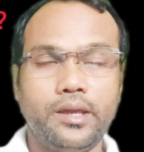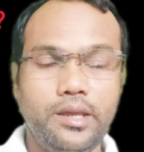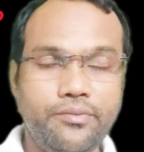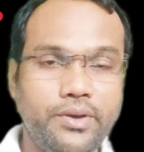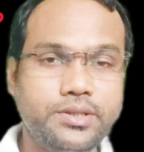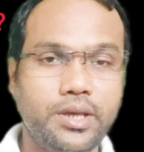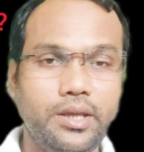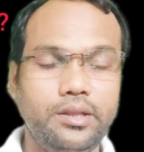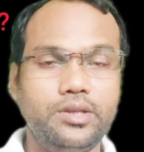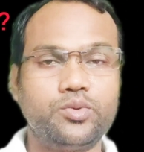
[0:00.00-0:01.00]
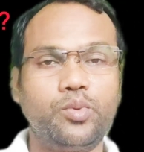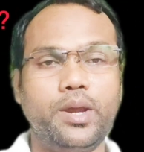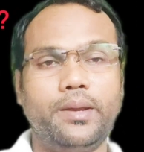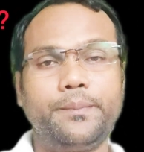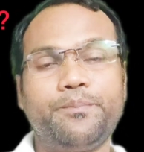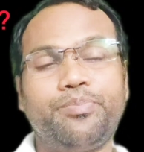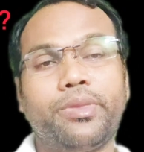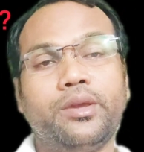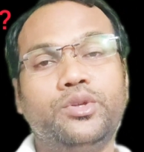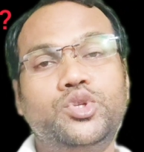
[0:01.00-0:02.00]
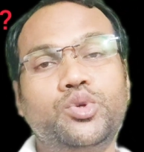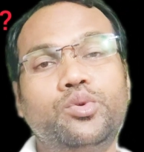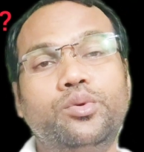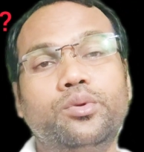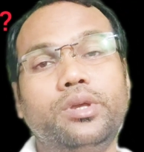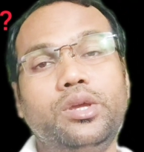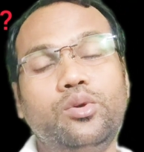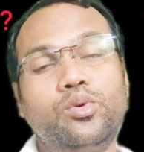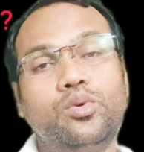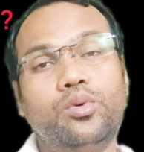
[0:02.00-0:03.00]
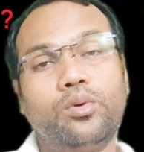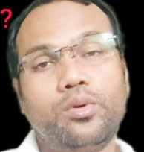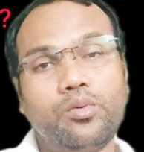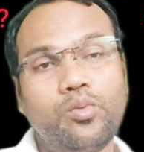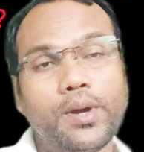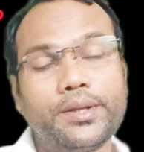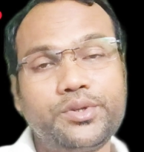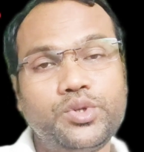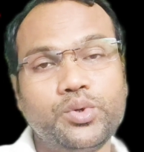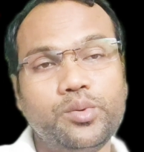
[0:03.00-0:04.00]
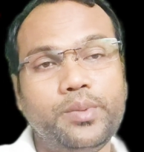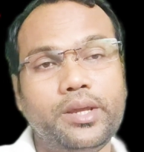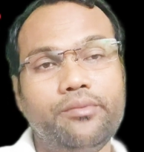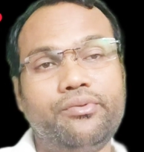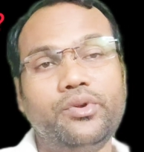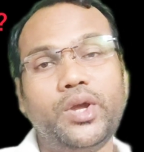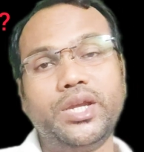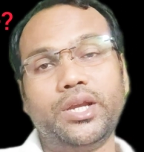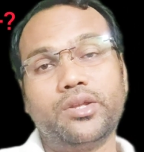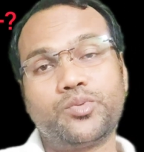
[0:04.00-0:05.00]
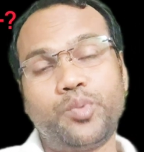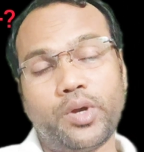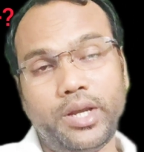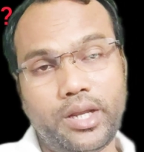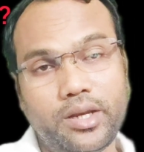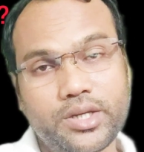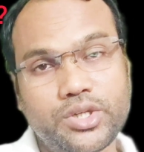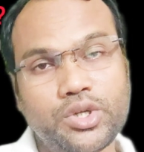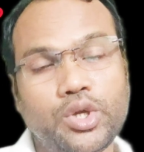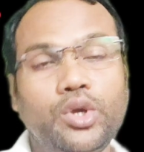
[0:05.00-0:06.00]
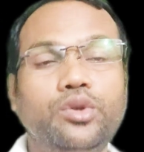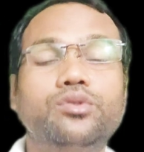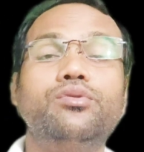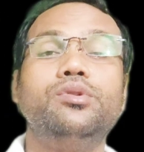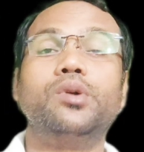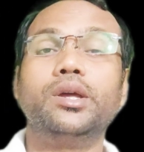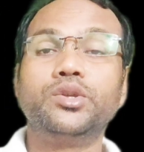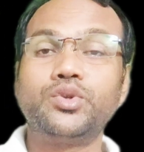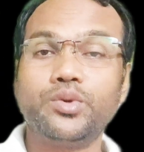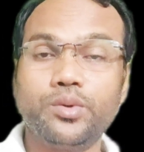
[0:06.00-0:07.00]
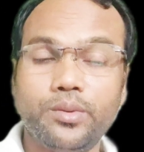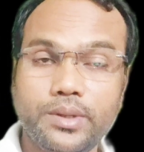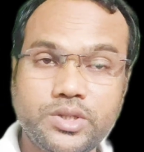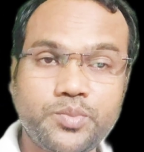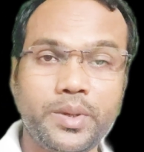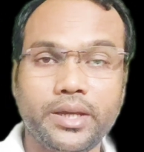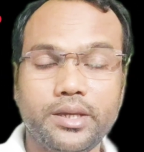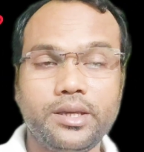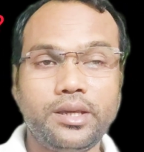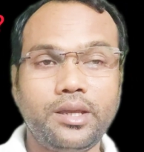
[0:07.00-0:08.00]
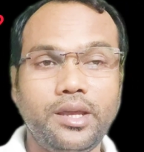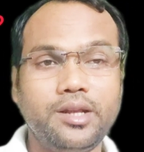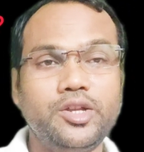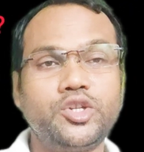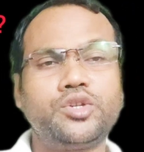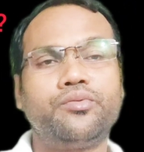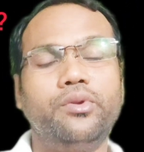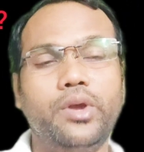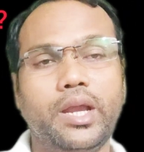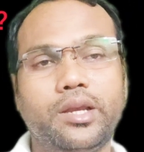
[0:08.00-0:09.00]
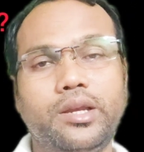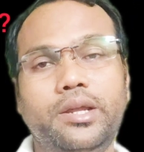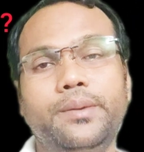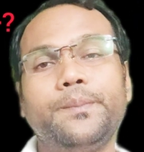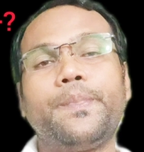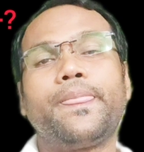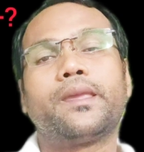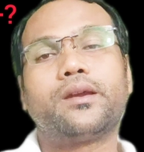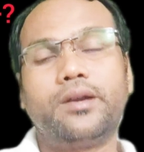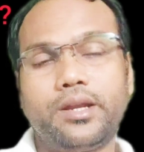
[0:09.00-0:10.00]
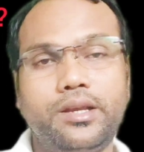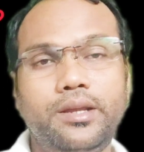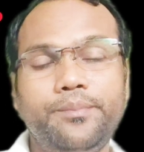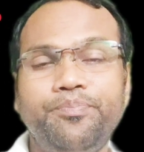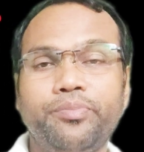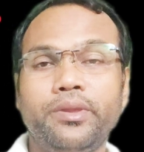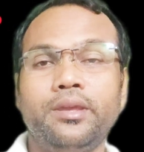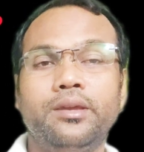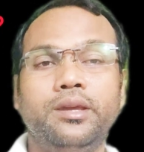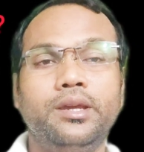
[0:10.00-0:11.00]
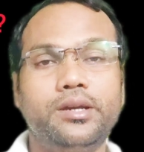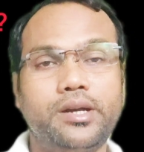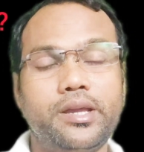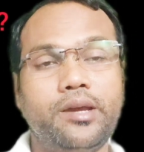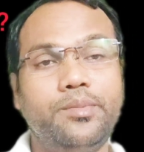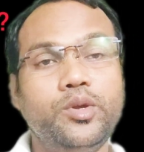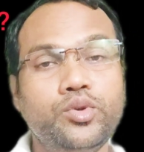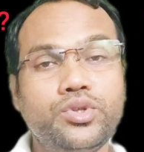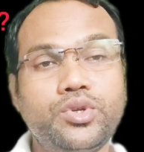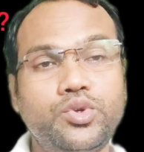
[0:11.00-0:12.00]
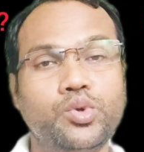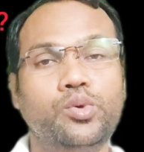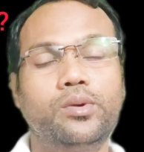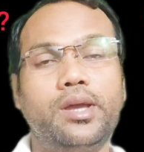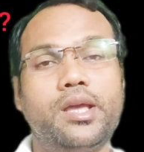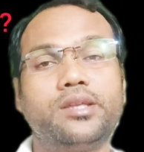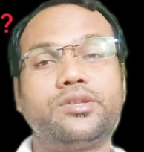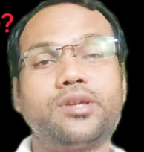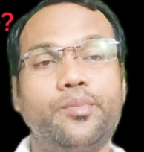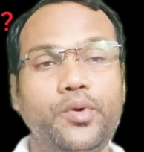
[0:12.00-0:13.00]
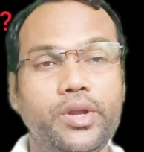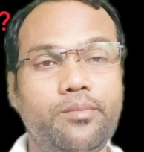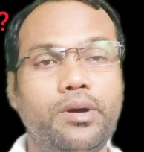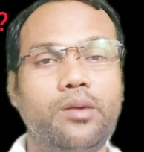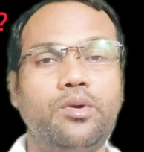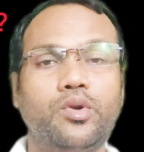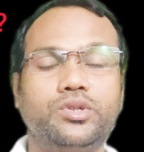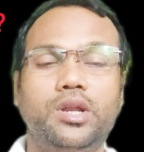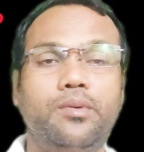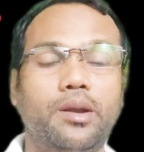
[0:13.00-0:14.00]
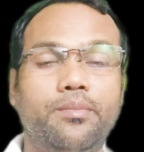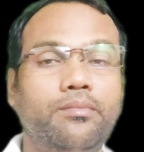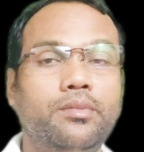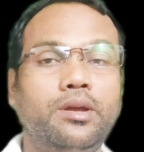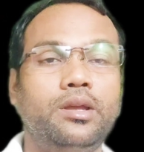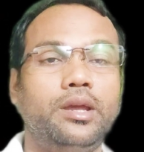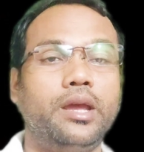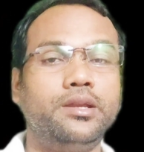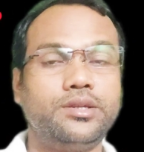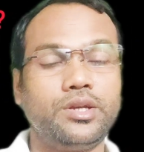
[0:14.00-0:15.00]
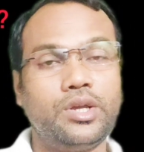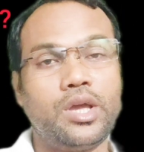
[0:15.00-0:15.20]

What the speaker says: If I say in this way, do you want to be fluent in spoken English? Do you want to speak English fluently, correctly? Here I have used do as supporting verb or auxiliary verb, and